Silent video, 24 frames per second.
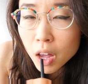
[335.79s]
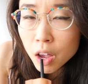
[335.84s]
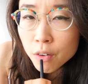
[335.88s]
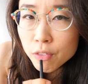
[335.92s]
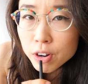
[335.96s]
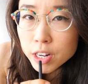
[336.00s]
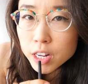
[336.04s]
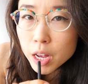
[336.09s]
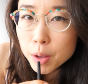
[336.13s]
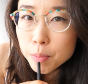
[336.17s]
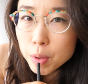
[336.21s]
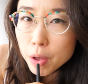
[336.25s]

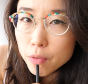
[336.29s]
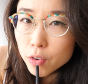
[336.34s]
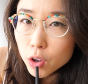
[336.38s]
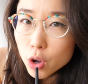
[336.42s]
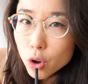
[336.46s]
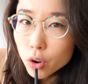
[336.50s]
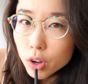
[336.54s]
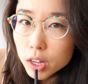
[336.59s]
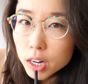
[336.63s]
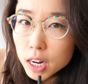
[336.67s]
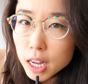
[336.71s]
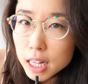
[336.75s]
Every time you have a
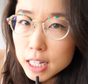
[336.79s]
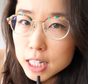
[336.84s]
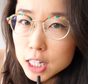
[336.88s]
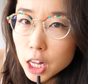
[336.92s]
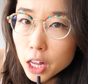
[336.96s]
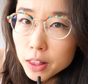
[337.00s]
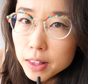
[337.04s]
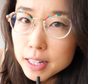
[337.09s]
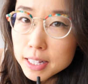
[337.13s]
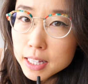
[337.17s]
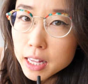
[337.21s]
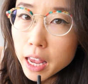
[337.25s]
coconut, it's
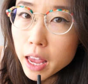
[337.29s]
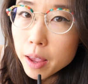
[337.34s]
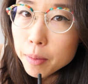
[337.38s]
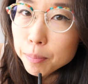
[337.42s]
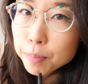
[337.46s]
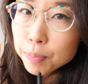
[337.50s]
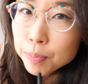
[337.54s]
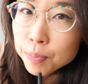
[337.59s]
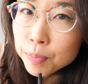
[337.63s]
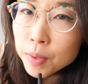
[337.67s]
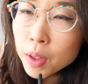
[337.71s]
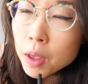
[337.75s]
not the
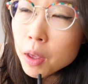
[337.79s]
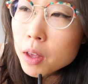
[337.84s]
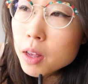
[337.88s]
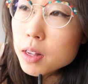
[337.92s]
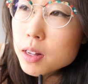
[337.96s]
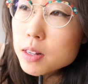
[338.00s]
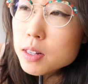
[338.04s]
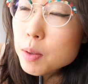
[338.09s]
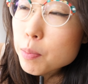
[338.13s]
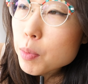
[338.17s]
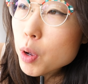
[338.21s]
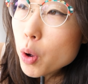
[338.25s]
same.
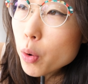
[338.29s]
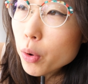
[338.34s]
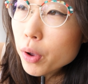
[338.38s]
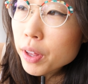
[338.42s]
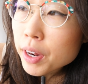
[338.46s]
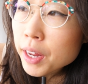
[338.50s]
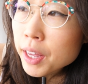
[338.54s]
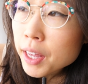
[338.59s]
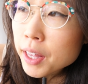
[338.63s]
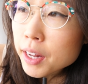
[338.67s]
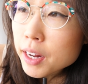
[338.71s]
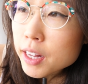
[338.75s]
Some
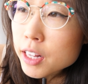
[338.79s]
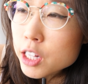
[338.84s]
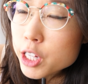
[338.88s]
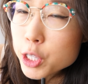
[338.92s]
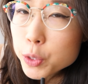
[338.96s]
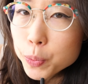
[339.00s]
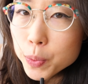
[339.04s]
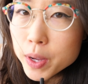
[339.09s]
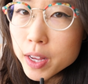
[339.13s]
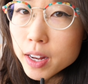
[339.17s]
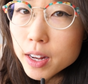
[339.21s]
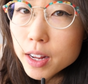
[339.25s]
coconut is
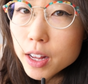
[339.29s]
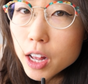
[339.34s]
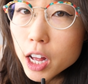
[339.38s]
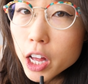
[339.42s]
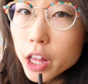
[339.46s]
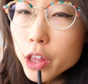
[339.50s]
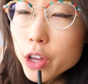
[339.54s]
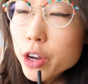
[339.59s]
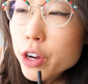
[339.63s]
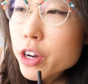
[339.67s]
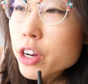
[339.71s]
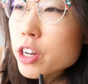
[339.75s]
sweet,
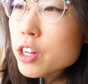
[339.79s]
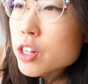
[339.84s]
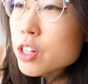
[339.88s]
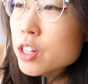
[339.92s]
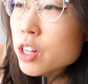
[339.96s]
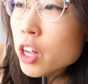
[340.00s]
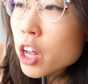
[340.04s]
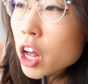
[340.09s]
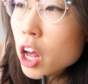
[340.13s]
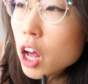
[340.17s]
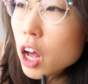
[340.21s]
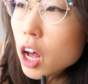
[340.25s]

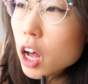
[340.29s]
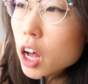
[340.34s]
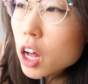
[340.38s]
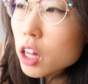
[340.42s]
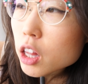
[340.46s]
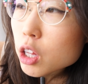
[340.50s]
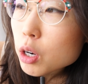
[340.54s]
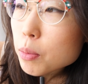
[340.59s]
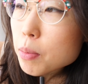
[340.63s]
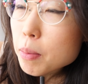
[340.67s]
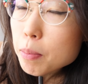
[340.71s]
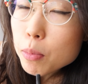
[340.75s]
others a
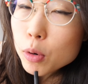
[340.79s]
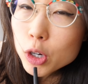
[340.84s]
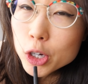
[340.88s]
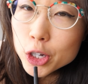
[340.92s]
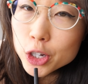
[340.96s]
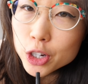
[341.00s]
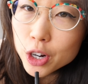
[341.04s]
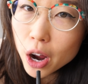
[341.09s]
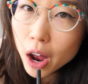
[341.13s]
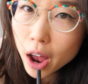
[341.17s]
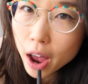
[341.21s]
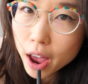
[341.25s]
little bit more
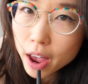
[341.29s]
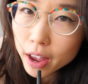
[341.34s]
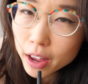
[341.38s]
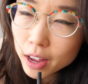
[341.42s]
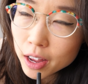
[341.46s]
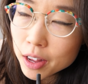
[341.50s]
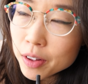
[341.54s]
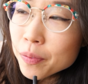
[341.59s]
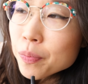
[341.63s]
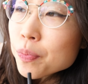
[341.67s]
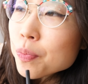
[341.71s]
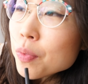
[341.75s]

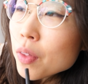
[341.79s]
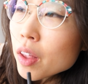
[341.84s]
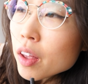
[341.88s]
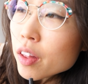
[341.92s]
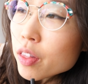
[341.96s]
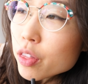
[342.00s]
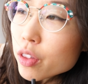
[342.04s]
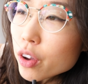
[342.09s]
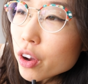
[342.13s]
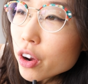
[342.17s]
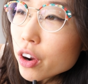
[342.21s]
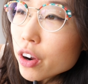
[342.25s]
shy.
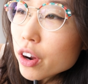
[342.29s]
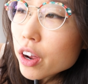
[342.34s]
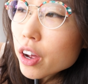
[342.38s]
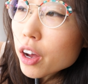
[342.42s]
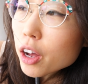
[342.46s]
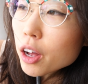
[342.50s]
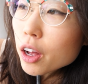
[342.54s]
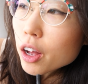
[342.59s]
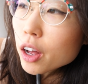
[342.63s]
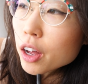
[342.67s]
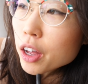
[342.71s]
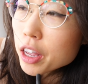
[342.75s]
They're
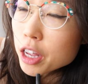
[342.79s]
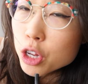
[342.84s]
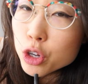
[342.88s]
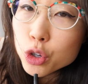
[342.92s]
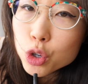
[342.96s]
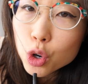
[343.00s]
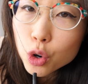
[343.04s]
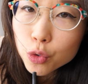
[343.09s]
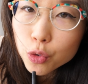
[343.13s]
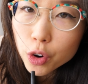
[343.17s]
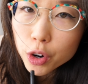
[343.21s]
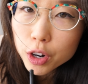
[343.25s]
uh,
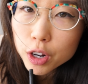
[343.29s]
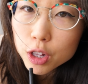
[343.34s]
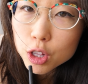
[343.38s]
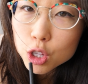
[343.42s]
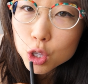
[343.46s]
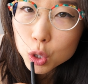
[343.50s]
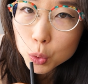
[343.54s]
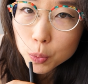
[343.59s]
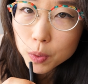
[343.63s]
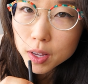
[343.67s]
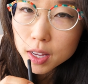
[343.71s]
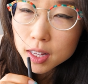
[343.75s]
introverted
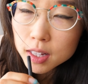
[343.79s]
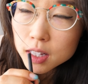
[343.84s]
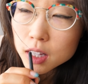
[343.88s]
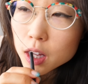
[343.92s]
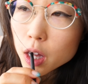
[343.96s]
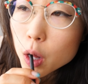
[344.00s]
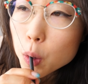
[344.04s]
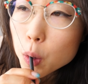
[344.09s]
sweet.